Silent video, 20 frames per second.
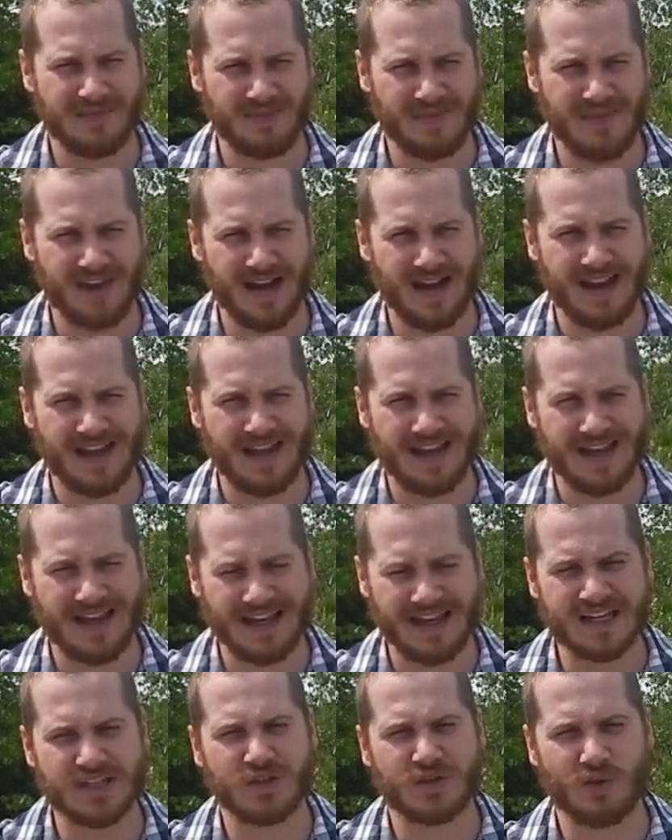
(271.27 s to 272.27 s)
that
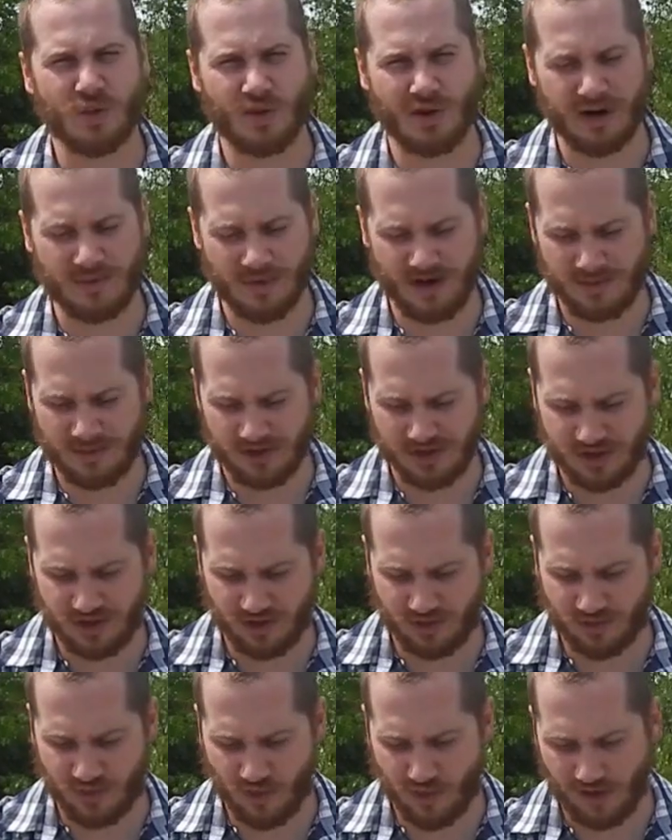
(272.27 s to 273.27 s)
his glory might be
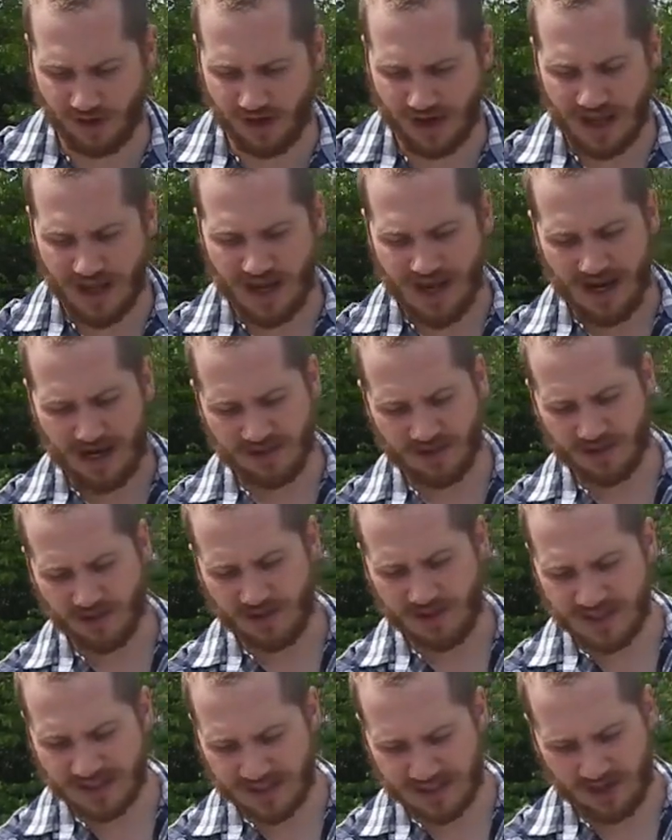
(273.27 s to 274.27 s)
shown more. And so
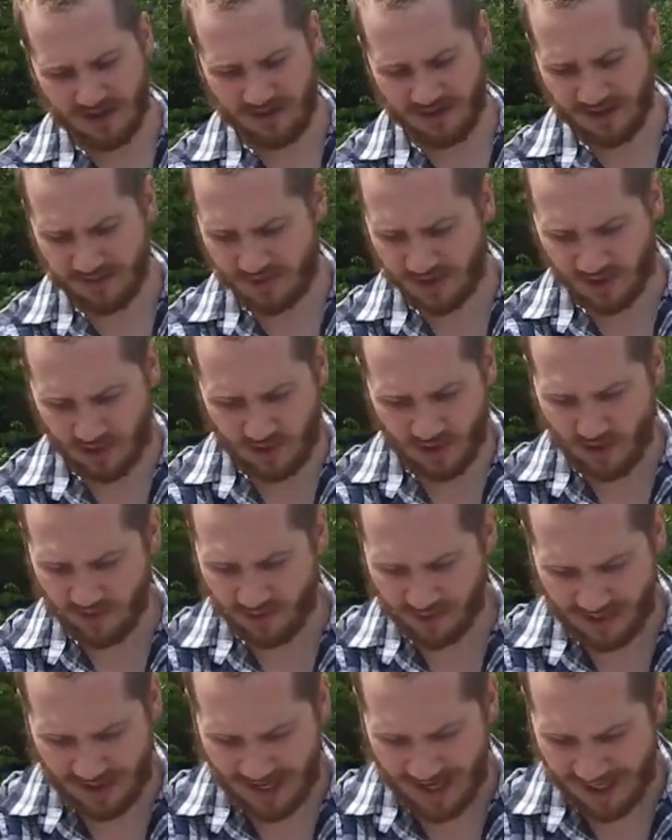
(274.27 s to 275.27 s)
he's telling them, don't
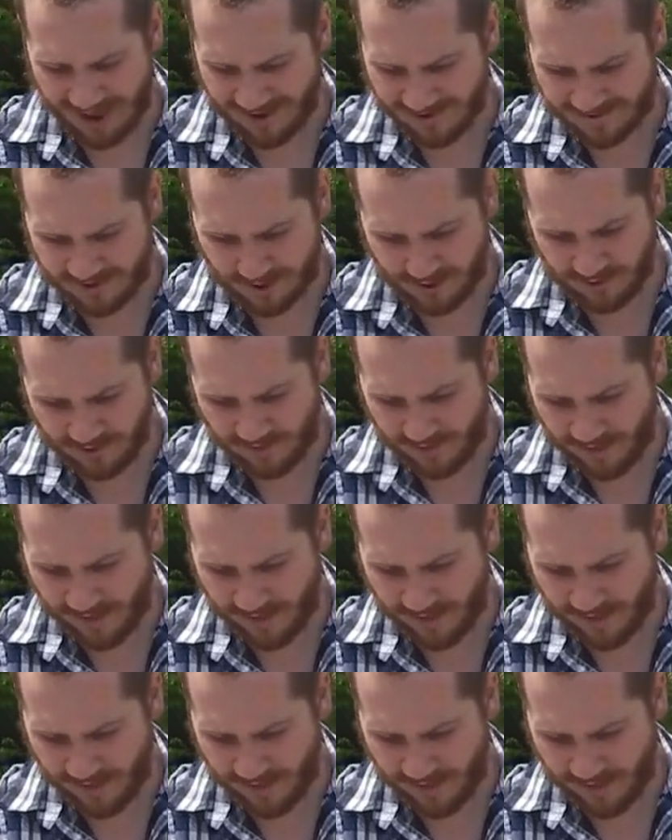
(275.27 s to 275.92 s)
overpack. Don't